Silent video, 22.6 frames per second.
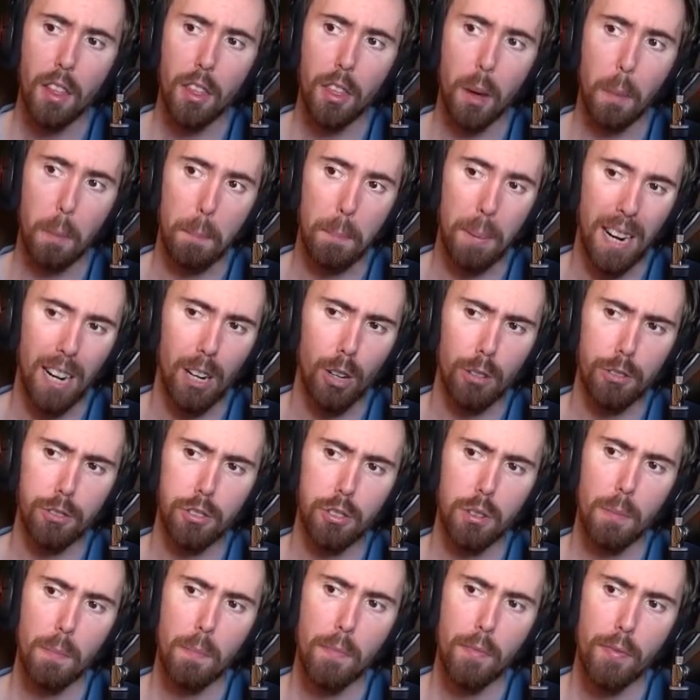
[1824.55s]
The
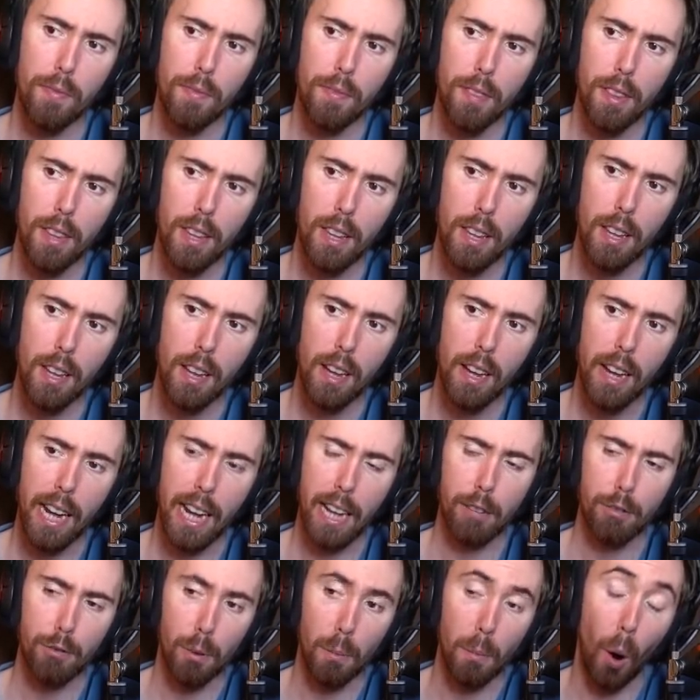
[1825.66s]
belt
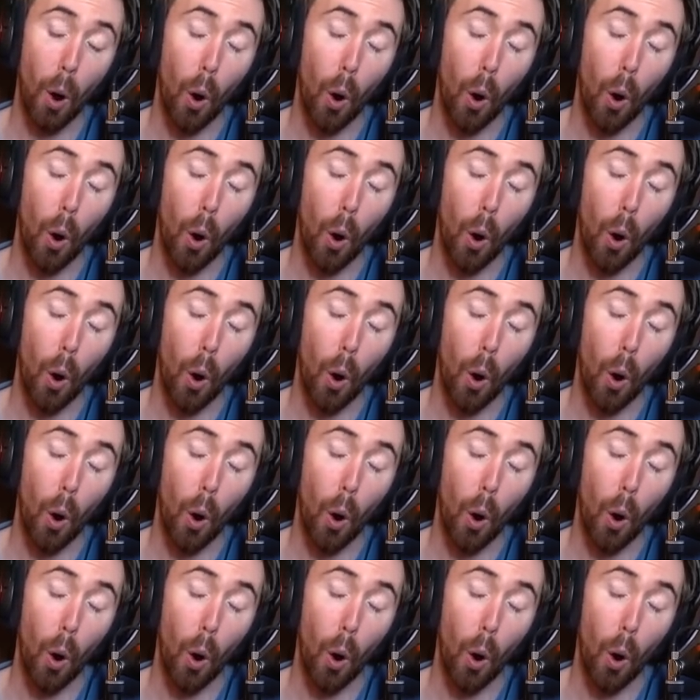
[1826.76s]
is from